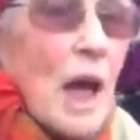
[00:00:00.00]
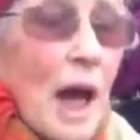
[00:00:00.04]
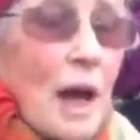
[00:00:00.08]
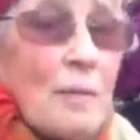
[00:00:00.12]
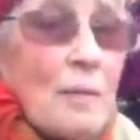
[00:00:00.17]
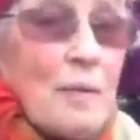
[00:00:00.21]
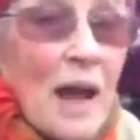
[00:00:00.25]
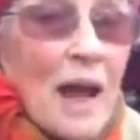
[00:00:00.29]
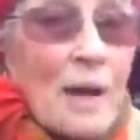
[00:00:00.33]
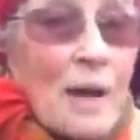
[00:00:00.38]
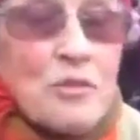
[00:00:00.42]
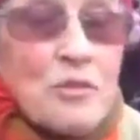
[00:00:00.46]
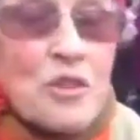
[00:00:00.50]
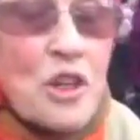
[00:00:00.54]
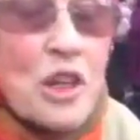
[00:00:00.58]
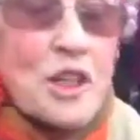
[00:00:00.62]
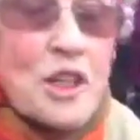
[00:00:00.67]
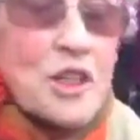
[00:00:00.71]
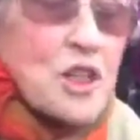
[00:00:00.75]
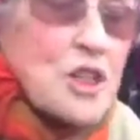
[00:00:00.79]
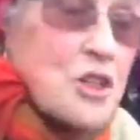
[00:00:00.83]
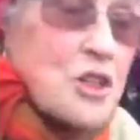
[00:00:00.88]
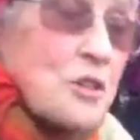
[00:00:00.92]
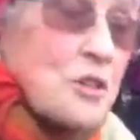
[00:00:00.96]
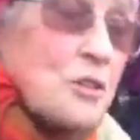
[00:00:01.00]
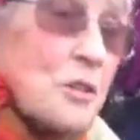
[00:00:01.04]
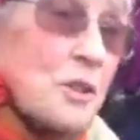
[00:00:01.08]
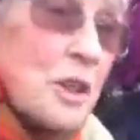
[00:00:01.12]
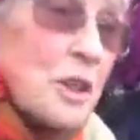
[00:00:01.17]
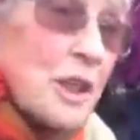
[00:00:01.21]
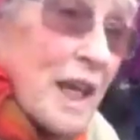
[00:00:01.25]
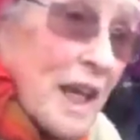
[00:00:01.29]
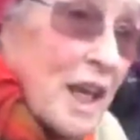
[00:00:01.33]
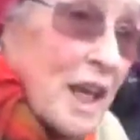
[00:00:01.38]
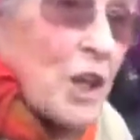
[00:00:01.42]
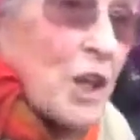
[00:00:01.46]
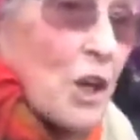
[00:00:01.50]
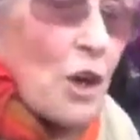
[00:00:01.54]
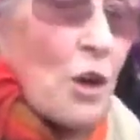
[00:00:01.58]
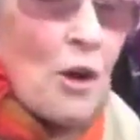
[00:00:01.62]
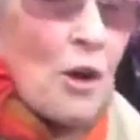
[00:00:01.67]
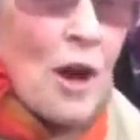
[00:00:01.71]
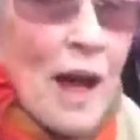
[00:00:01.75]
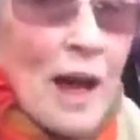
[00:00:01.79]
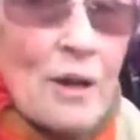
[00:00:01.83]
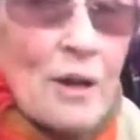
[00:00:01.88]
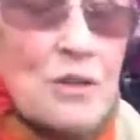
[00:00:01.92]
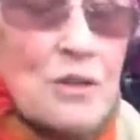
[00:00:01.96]
I'm trying to do an
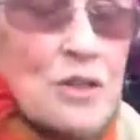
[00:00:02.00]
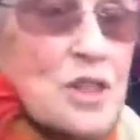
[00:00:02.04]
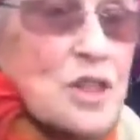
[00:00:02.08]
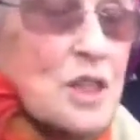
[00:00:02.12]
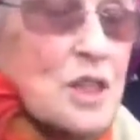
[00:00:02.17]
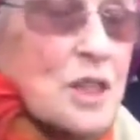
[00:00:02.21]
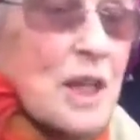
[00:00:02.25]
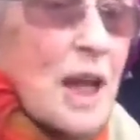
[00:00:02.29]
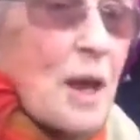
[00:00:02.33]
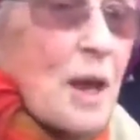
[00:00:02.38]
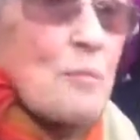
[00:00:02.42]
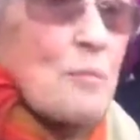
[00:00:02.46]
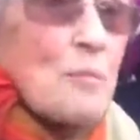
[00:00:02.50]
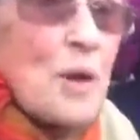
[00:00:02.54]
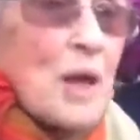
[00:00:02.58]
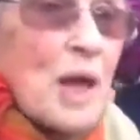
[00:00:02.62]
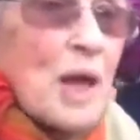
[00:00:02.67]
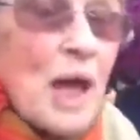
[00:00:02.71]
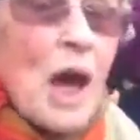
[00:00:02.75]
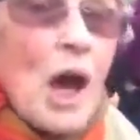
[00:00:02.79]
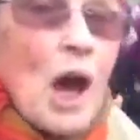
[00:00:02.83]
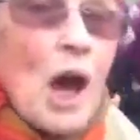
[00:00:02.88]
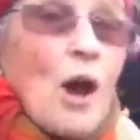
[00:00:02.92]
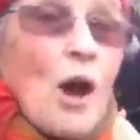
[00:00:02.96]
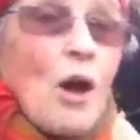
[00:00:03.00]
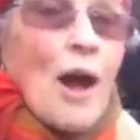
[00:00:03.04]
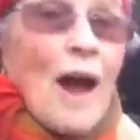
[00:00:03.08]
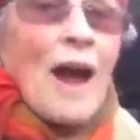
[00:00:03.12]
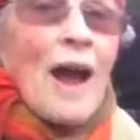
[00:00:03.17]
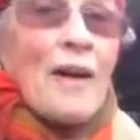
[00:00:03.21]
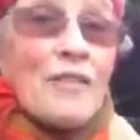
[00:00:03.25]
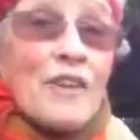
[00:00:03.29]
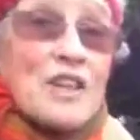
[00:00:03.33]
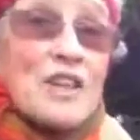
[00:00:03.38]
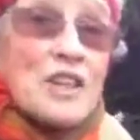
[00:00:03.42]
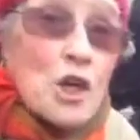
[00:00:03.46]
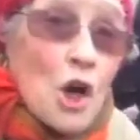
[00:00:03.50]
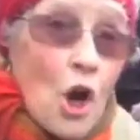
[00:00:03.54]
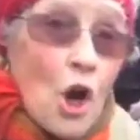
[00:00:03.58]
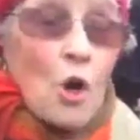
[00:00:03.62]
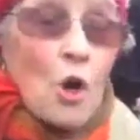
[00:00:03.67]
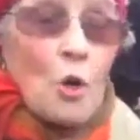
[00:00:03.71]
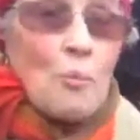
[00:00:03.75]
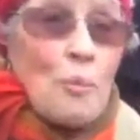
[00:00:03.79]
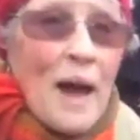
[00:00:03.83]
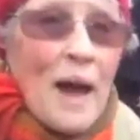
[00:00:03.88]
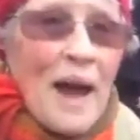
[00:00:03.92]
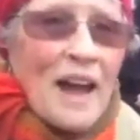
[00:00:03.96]
eco house, and I'm having to
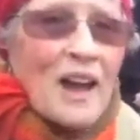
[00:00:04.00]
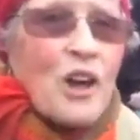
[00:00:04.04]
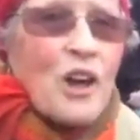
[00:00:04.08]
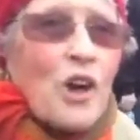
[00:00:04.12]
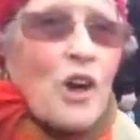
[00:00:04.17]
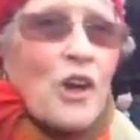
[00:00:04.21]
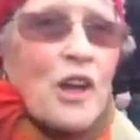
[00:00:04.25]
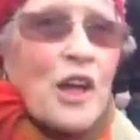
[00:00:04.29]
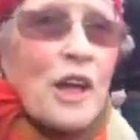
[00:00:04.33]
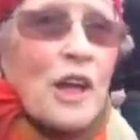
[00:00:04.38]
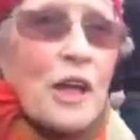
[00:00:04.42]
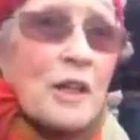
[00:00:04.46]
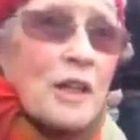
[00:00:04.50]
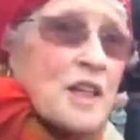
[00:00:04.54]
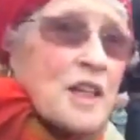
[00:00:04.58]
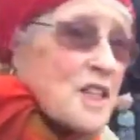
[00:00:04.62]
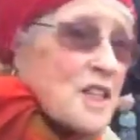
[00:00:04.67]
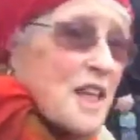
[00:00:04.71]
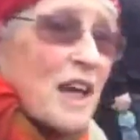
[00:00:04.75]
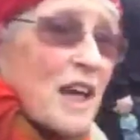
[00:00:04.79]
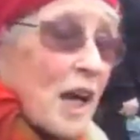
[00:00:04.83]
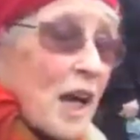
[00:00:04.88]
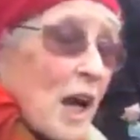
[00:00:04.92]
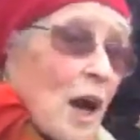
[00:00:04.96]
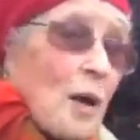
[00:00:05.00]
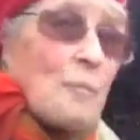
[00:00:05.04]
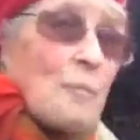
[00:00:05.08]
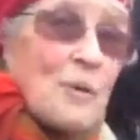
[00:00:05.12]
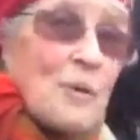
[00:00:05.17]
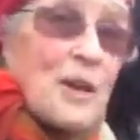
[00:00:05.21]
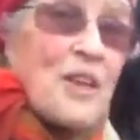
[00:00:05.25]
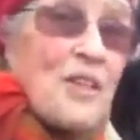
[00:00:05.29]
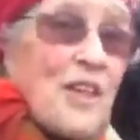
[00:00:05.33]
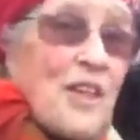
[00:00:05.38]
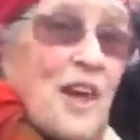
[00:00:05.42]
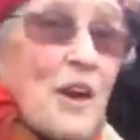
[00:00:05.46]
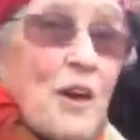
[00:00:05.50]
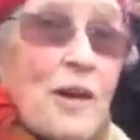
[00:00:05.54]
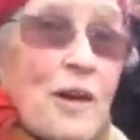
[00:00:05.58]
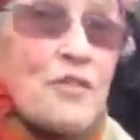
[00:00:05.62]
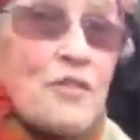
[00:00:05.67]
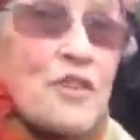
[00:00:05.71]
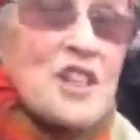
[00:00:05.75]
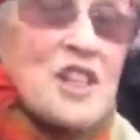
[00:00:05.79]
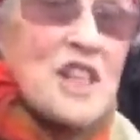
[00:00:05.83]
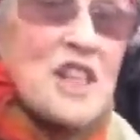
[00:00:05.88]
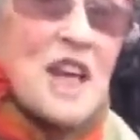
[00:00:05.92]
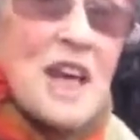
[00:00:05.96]
hold back on it because I can't be there
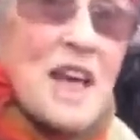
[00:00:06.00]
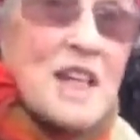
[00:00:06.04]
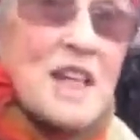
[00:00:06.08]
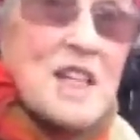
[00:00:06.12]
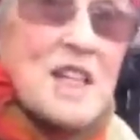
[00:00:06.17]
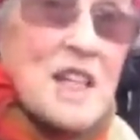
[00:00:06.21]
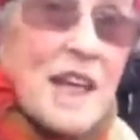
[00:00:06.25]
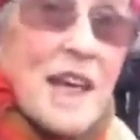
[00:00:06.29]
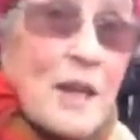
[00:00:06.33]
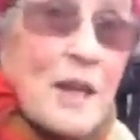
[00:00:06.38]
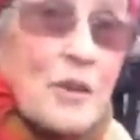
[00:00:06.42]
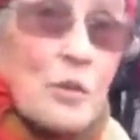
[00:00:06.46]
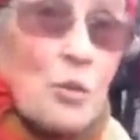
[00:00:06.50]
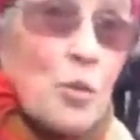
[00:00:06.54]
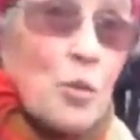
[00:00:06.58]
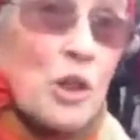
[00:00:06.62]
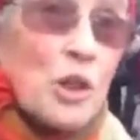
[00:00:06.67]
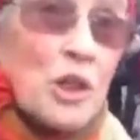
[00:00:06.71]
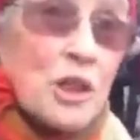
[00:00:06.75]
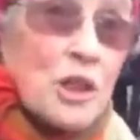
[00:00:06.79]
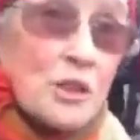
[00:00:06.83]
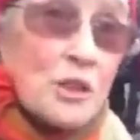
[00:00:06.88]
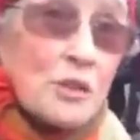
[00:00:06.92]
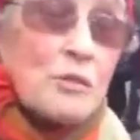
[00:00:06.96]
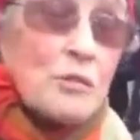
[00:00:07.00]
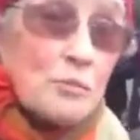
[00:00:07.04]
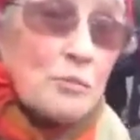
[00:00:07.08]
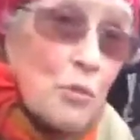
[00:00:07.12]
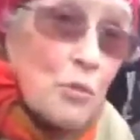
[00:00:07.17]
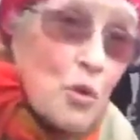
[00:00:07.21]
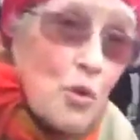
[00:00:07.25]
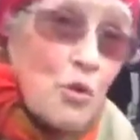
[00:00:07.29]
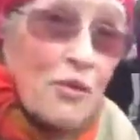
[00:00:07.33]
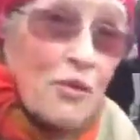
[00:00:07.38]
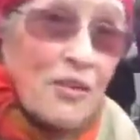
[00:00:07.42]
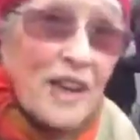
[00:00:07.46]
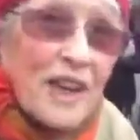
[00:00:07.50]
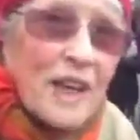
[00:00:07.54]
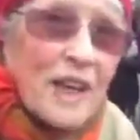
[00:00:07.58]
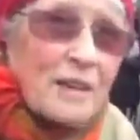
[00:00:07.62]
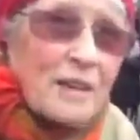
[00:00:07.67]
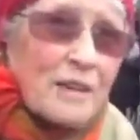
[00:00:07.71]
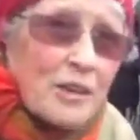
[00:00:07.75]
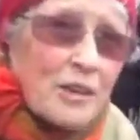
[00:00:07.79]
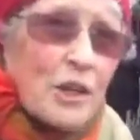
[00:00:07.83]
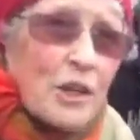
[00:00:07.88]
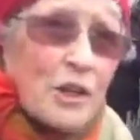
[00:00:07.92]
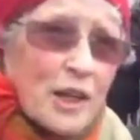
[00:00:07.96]
every day to get the work moving,
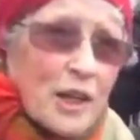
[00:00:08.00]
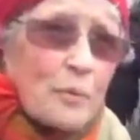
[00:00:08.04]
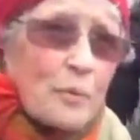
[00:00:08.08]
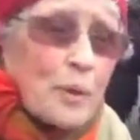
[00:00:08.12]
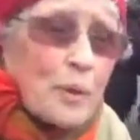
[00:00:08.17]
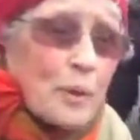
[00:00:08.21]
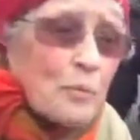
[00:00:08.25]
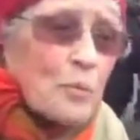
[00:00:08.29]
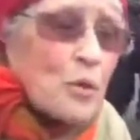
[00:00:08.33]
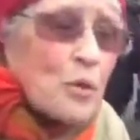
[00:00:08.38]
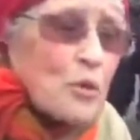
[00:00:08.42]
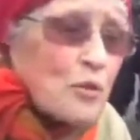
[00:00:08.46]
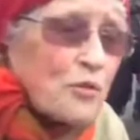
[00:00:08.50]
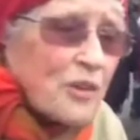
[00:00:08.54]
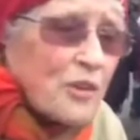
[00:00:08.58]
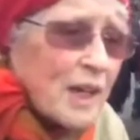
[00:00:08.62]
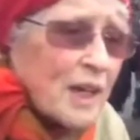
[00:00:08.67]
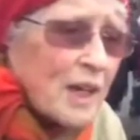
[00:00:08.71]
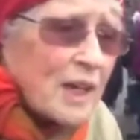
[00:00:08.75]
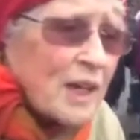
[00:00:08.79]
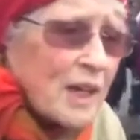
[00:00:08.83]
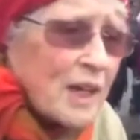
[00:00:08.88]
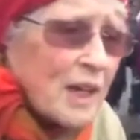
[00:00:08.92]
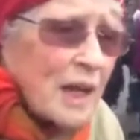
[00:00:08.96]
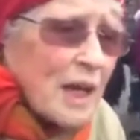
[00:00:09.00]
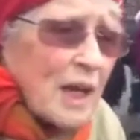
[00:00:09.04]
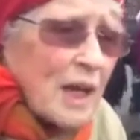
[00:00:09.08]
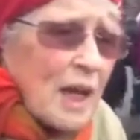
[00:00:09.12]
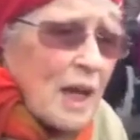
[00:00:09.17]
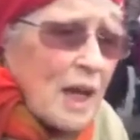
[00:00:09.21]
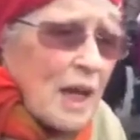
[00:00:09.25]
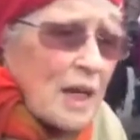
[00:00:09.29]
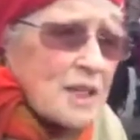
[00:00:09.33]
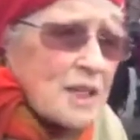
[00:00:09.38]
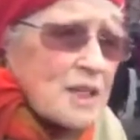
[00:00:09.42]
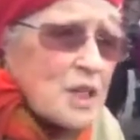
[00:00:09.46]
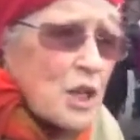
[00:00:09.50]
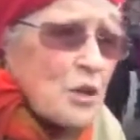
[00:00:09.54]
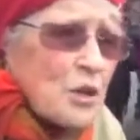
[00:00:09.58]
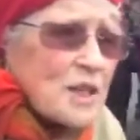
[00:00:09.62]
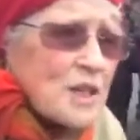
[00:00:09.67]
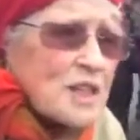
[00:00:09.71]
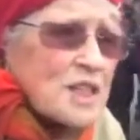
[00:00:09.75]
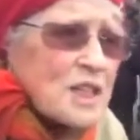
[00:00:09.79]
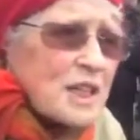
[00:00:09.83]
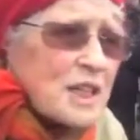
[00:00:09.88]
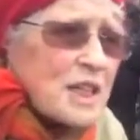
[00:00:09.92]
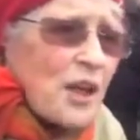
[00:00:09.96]
keep it moving. So
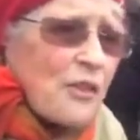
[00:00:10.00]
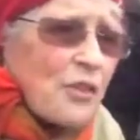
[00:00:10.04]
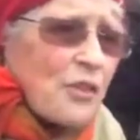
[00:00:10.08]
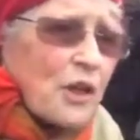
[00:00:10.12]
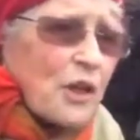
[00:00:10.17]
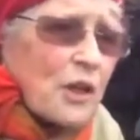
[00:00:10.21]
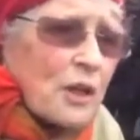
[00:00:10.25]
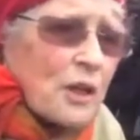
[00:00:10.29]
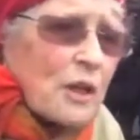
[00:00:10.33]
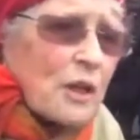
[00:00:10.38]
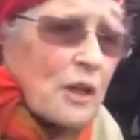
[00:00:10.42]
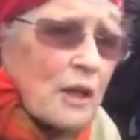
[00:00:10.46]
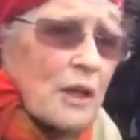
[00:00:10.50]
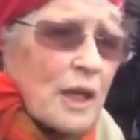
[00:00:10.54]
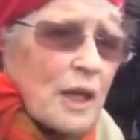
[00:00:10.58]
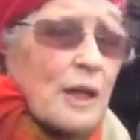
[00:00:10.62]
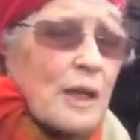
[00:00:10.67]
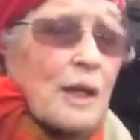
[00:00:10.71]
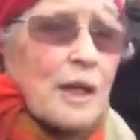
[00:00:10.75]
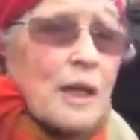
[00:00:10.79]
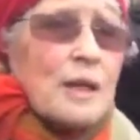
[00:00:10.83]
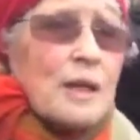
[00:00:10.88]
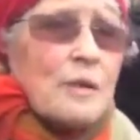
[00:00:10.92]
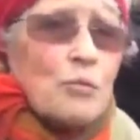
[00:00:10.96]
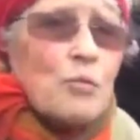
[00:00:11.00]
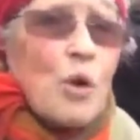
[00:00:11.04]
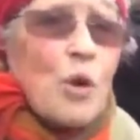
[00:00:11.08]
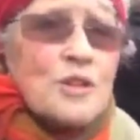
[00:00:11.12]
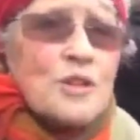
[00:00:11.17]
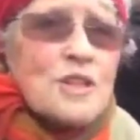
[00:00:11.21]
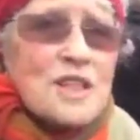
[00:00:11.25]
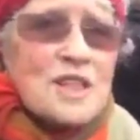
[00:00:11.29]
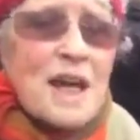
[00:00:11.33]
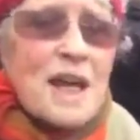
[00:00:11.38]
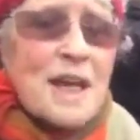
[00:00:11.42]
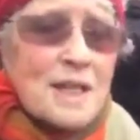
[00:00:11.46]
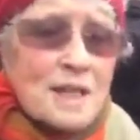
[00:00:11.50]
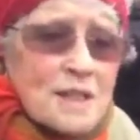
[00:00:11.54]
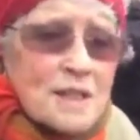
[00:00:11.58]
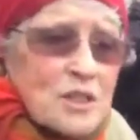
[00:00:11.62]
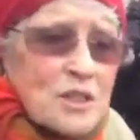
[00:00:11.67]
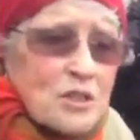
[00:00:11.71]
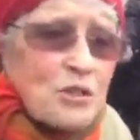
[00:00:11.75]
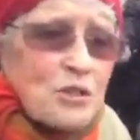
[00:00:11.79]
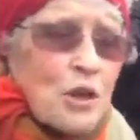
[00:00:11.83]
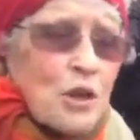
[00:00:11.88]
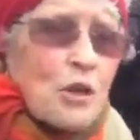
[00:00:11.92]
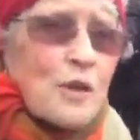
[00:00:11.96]
it's another, in one sense,
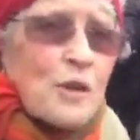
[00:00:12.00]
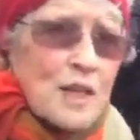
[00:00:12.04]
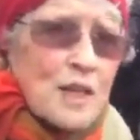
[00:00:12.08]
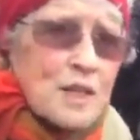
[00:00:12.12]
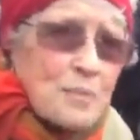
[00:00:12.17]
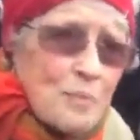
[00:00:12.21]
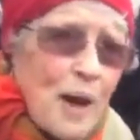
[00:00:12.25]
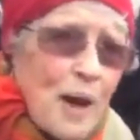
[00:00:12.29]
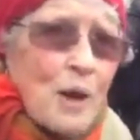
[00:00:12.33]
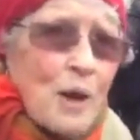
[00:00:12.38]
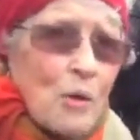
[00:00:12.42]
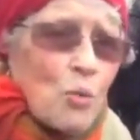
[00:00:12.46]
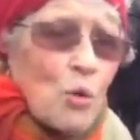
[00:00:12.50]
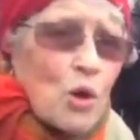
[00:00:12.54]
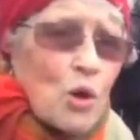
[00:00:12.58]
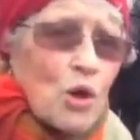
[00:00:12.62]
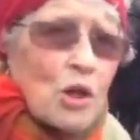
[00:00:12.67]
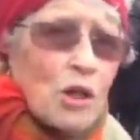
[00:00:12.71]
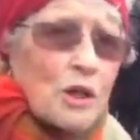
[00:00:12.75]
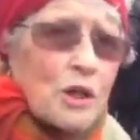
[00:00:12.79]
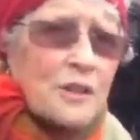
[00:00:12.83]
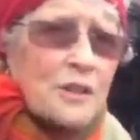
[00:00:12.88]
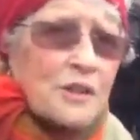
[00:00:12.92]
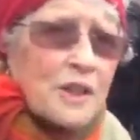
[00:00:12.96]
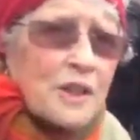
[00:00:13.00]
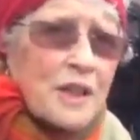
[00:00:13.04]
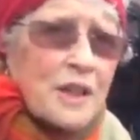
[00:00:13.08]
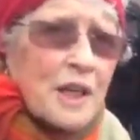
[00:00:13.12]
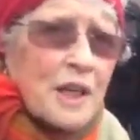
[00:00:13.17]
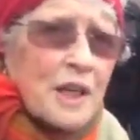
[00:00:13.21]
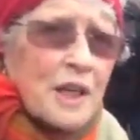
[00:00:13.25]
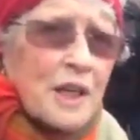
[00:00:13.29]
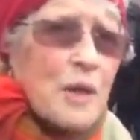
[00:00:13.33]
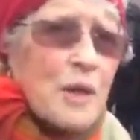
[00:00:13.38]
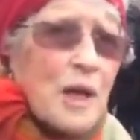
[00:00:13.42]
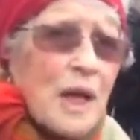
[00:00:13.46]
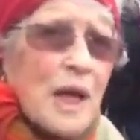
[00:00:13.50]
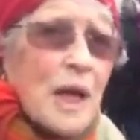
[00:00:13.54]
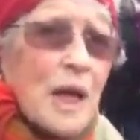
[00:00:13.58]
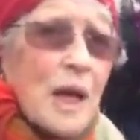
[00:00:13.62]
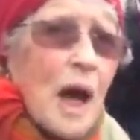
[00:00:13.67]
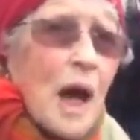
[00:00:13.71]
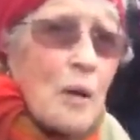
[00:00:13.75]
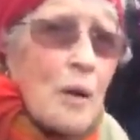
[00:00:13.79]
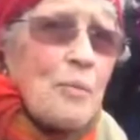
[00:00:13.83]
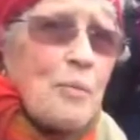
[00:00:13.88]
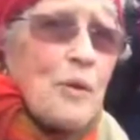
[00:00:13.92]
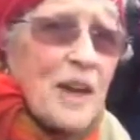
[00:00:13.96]
that's my work. That's
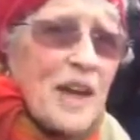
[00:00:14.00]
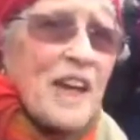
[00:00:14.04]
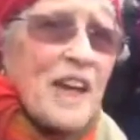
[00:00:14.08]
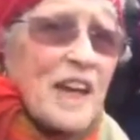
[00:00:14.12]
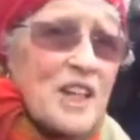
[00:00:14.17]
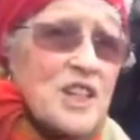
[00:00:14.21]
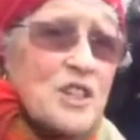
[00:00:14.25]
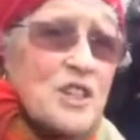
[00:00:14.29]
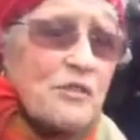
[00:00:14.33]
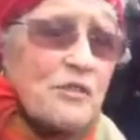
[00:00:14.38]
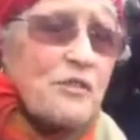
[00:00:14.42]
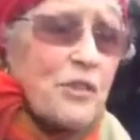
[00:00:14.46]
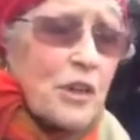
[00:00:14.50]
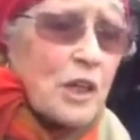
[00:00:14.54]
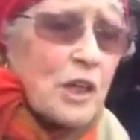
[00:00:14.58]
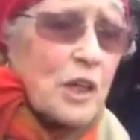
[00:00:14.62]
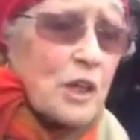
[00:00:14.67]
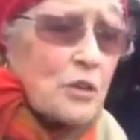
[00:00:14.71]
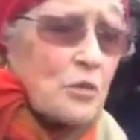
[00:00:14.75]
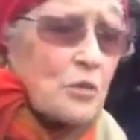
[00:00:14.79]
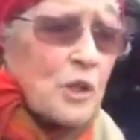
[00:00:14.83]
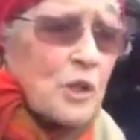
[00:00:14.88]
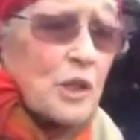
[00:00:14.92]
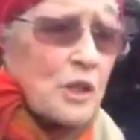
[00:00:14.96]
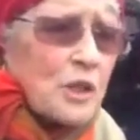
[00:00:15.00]
your sacrifice. Yeah.